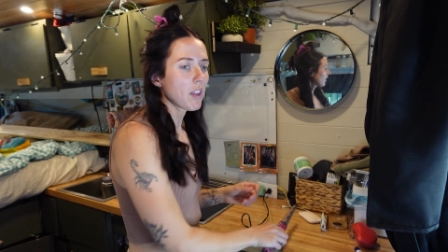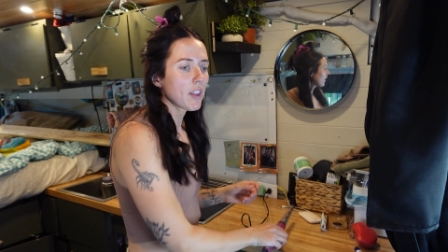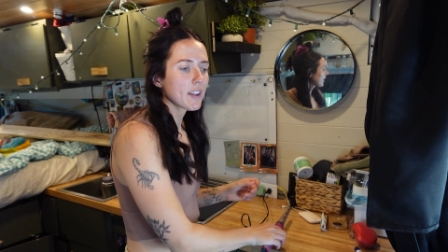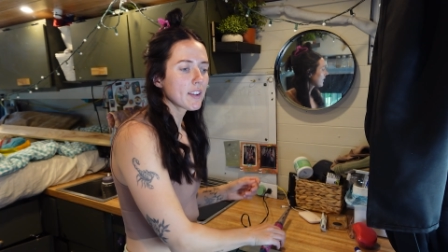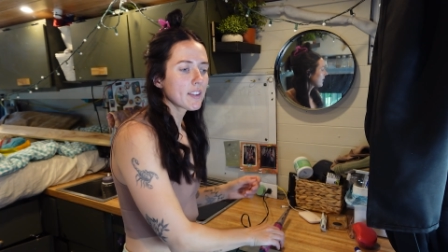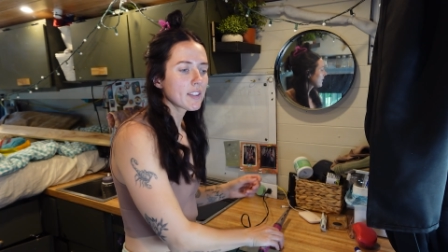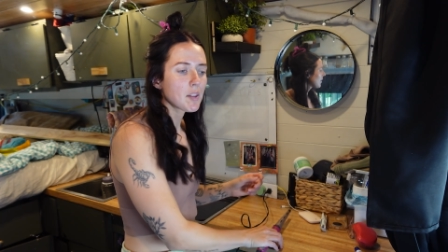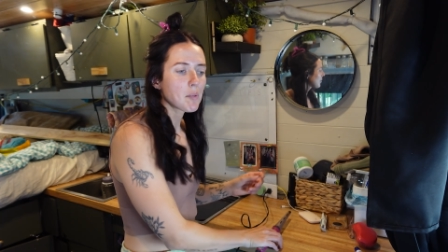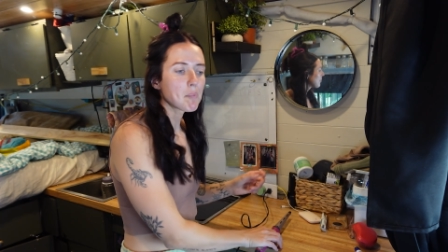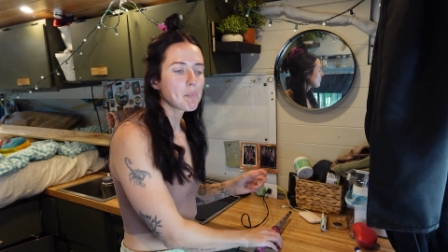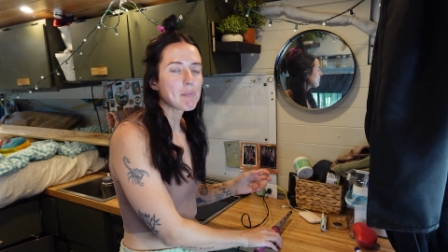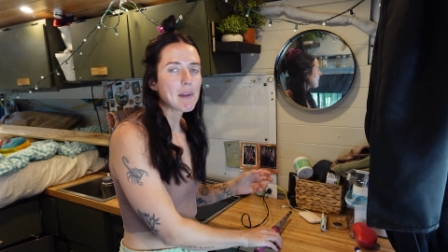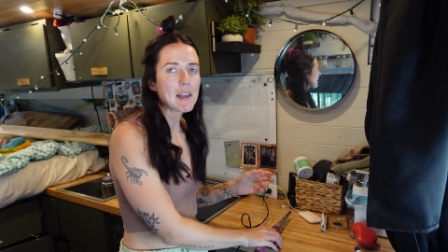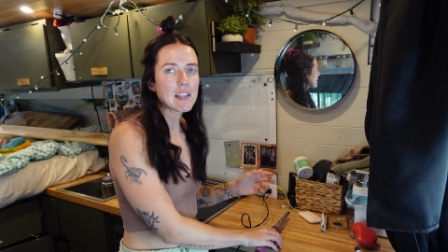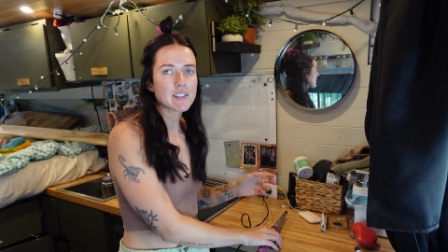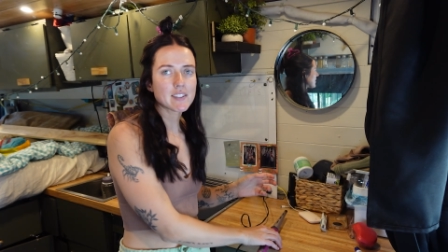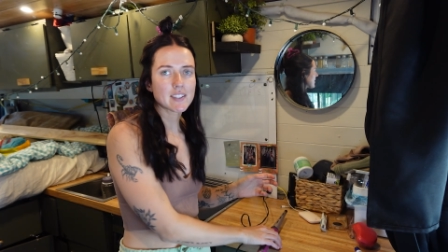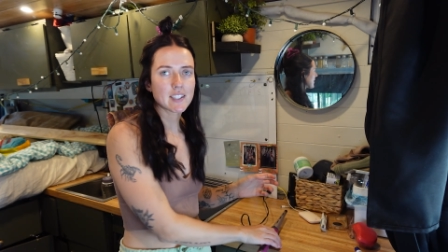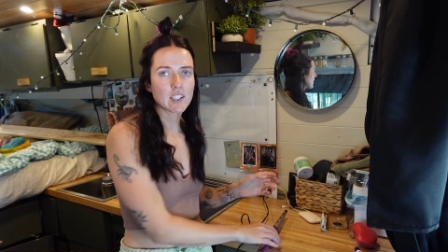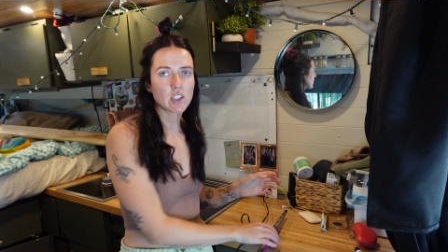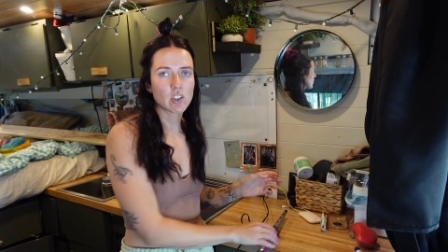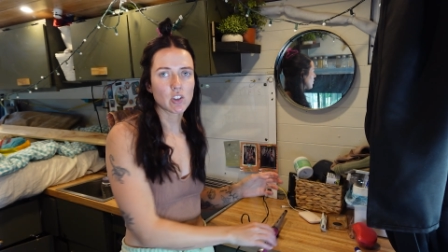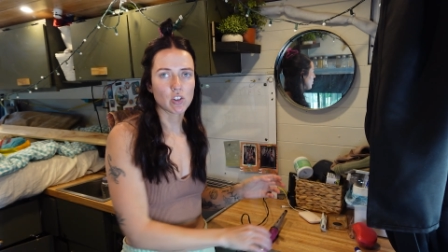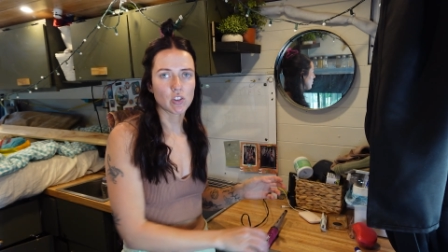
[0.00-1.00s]
like the
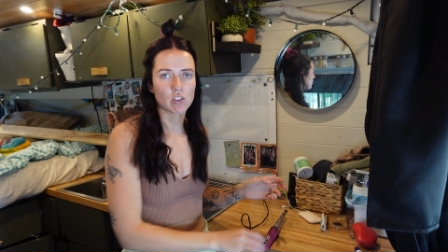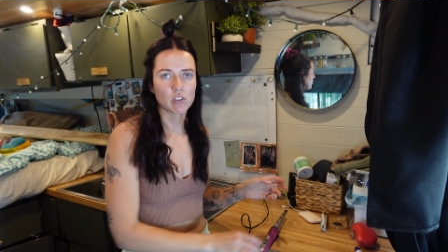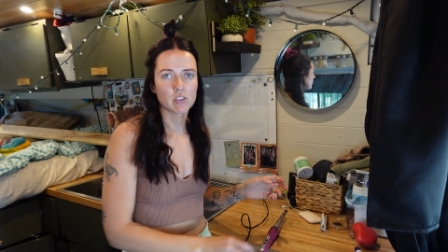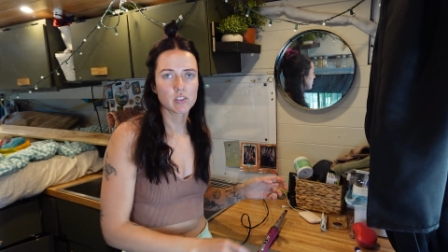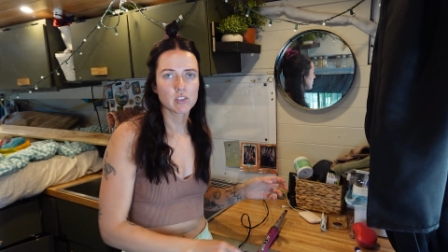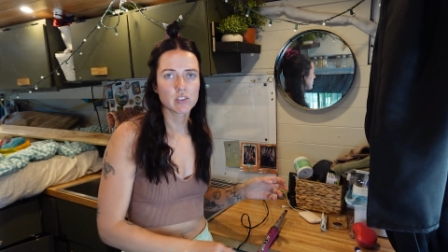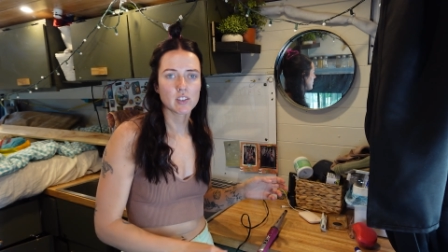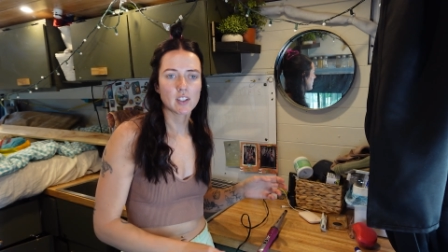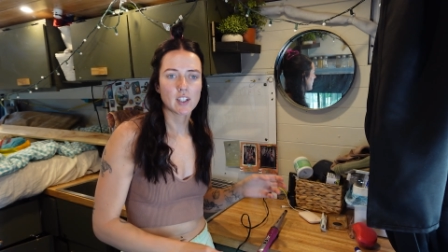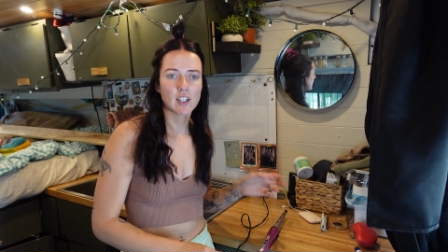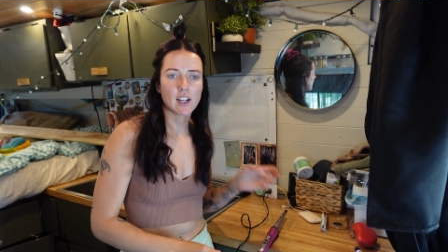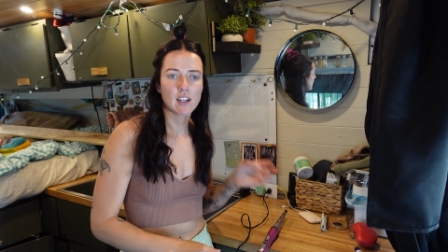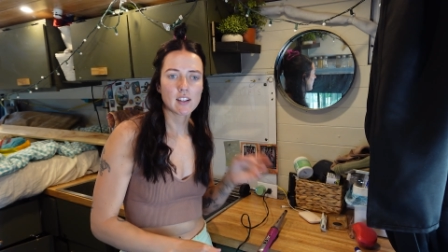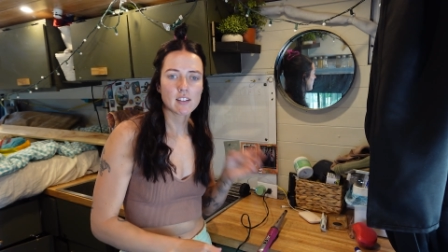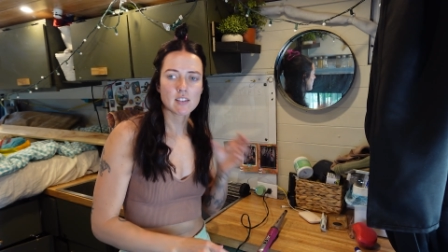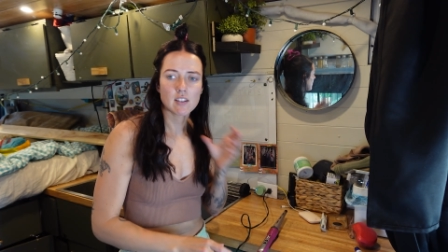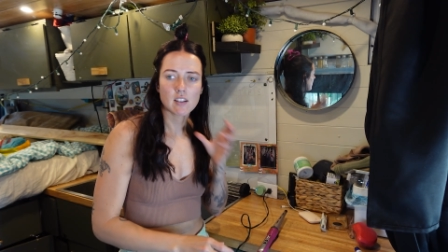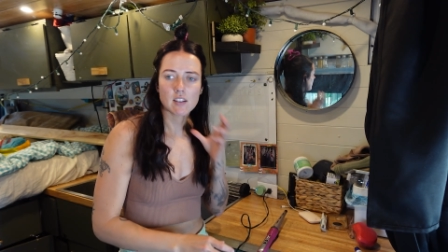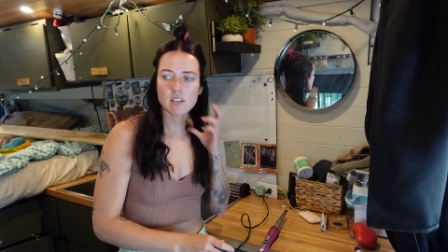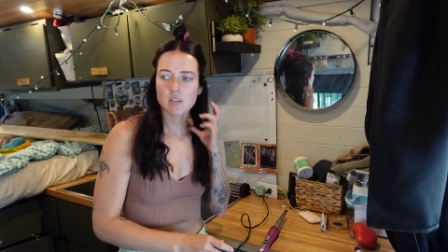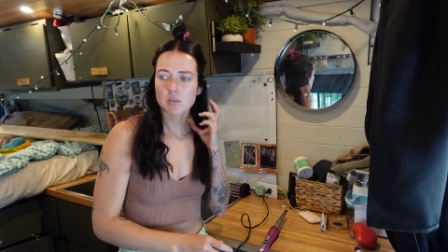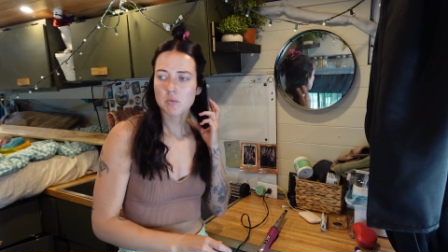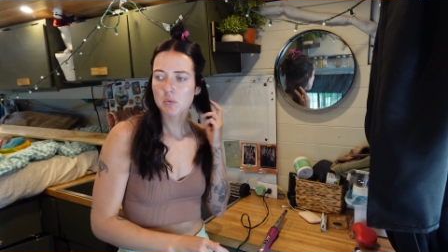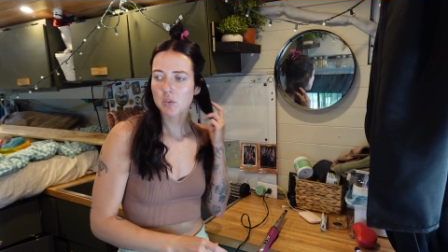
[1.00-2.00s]
messy curls. Like I saw
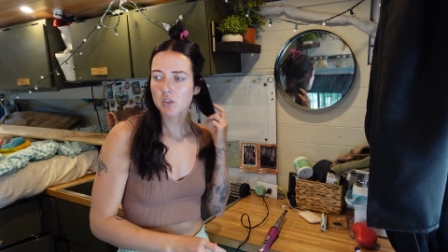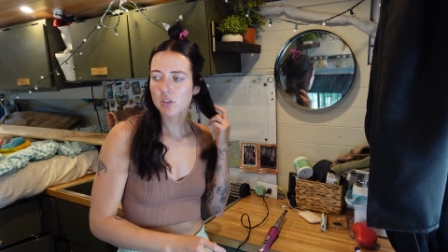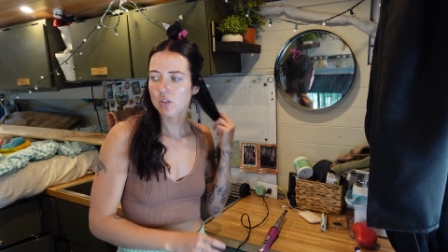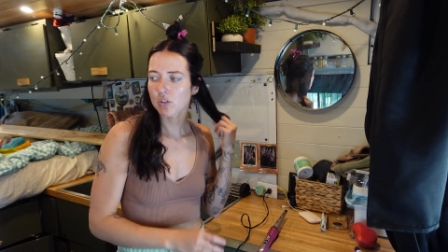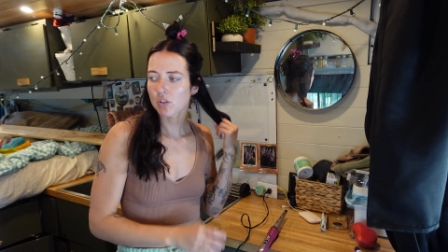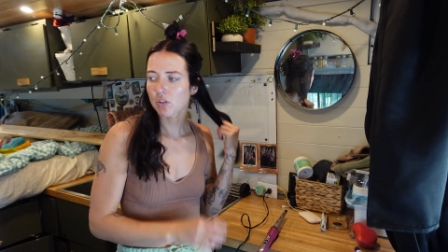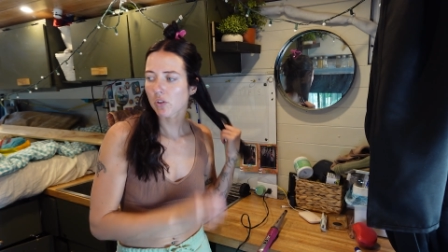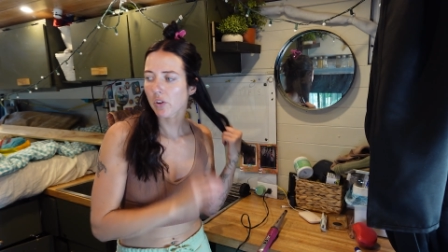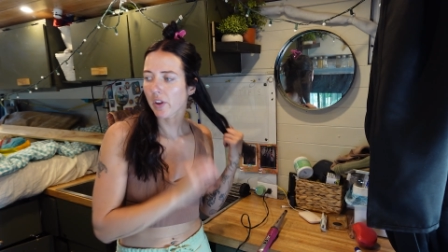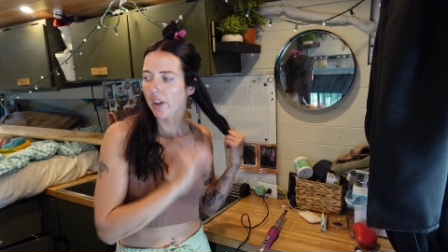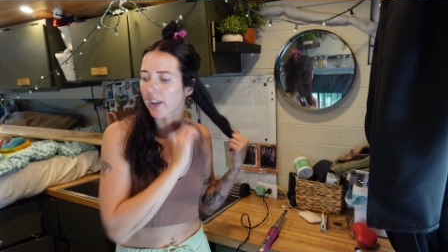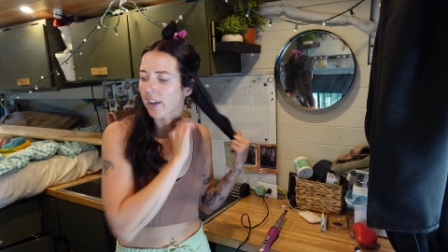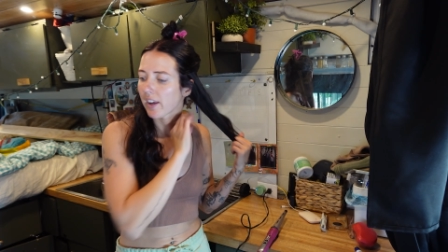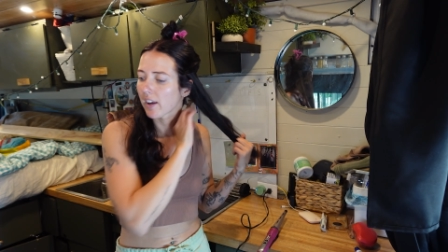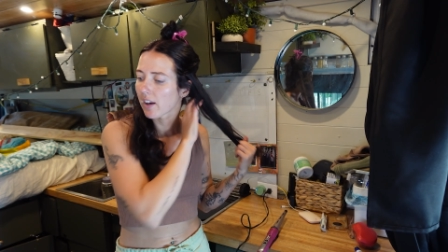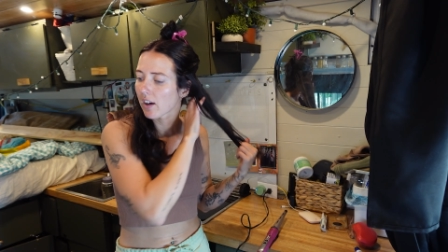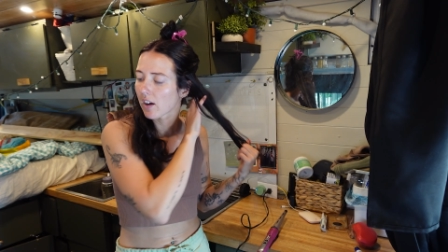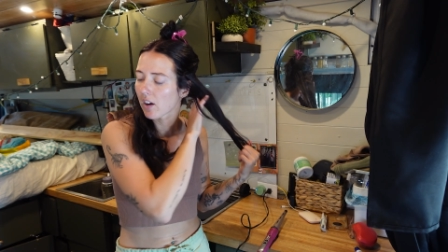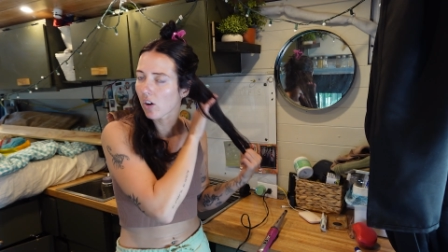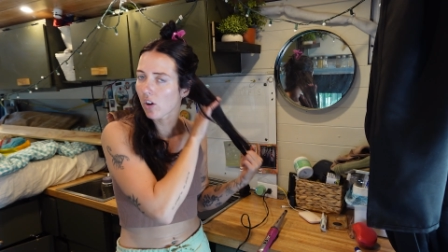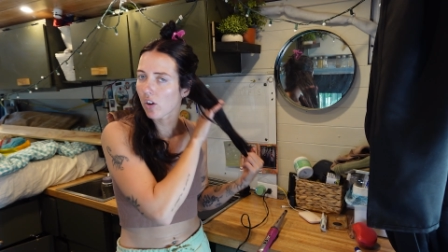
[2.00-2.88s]
someone do like